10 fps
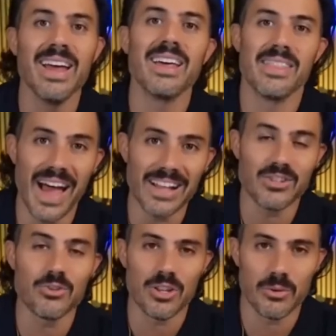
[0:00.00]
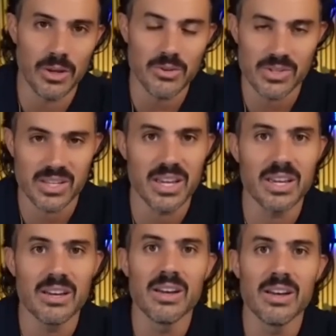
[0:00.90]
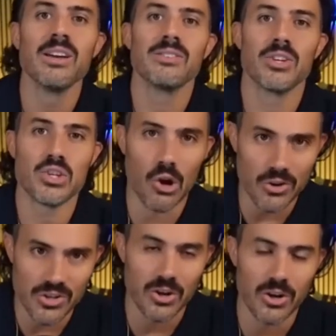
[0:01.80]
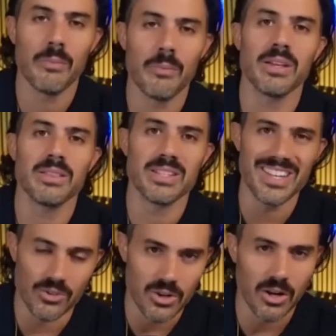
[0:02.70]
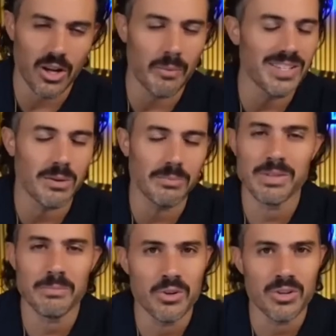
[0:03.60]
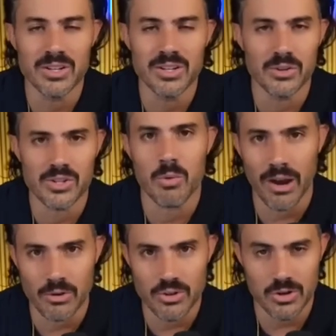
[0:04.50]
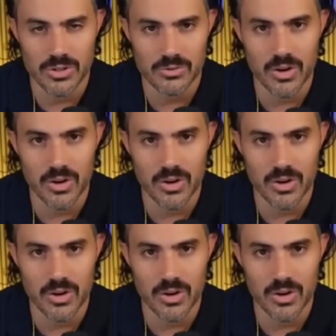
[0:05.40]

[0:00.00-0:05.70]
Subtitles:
that's usually when you see the charges start coming, the deals start coming. Sometimes immunity deals come without charges, right?